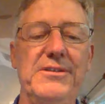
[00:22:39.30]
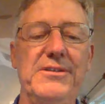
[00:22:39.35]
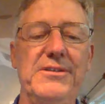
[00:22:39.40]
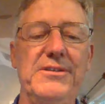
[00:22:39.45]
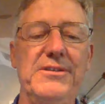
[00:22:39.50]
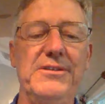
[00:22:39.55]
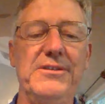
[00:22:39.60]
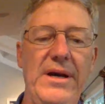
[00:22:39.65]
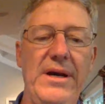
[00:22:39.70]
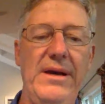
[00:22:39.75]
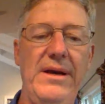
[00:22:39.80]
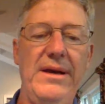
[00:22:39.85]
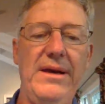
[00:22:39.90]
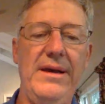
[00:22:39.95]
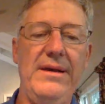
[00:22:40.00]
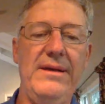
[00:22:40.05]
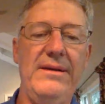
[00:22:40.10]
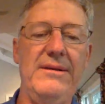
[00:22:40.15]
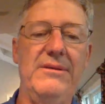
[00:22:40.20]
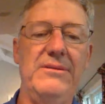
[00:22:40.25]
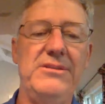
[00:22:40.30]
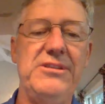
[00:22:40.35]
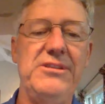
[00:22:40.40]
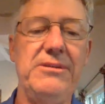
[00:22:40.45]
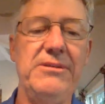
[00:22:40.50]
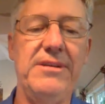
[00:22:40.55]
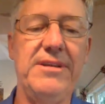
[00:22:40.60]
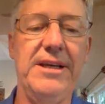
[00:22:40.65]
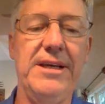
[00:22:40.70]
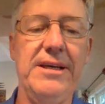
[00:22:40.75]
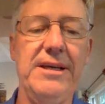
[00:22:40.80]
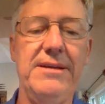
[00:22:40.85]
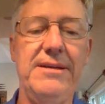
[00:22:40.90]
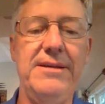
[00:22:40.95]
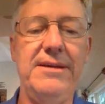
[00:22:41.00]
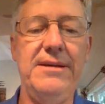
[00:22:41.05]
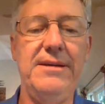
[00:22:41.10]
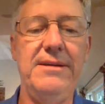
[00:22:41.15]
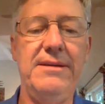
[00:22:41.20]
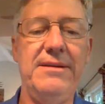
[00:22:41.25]
Why don't you think
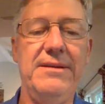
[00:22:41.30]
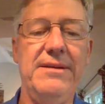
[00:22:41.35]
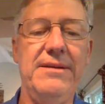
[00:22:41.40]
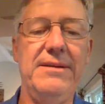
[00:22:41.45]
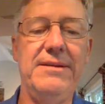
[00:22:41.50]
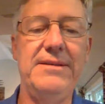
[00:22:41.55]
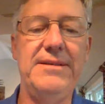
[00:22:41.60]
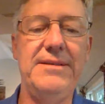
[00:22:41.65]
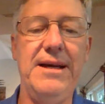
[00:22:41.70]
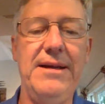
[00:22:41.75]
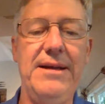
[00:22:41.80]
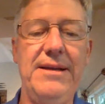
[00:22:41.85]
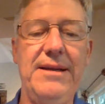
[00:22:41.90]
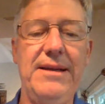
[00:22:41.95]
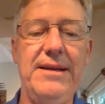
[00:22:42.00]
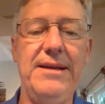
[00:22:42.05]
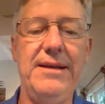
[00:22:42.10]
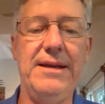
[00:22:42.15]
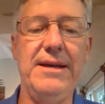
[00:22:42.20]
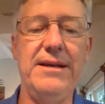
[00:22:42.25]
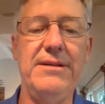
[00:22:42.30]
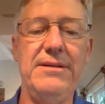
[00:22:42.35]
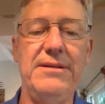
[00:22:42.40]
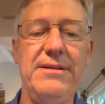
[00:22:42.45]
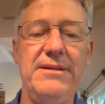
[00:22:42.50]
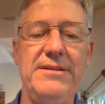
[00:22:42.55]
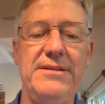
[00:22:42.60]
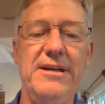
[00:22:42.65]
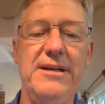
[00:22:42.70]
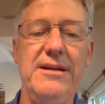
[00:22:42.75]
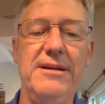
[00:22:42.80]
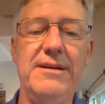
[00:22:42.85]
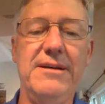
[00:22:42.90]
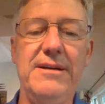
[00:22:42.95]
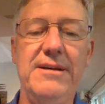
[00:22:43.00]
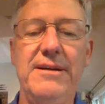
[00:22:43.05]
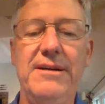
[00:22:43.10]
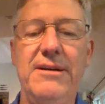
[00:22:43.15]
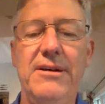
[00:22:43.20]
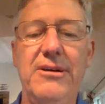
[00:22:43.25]
Dottie and
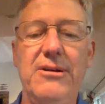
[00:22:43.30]
Doug